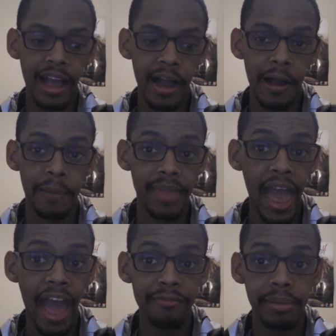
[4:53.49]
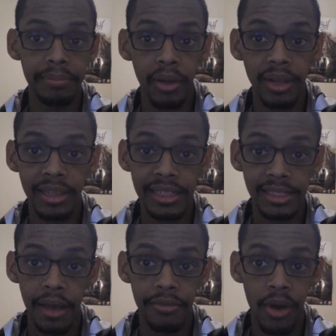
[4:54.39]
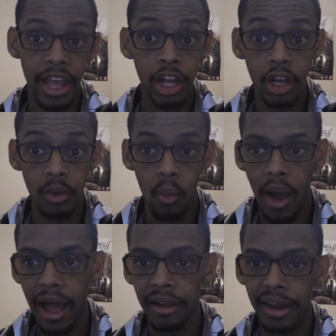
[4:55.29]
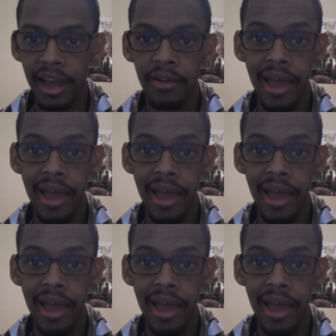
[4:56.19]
They have been building this up for a good while now,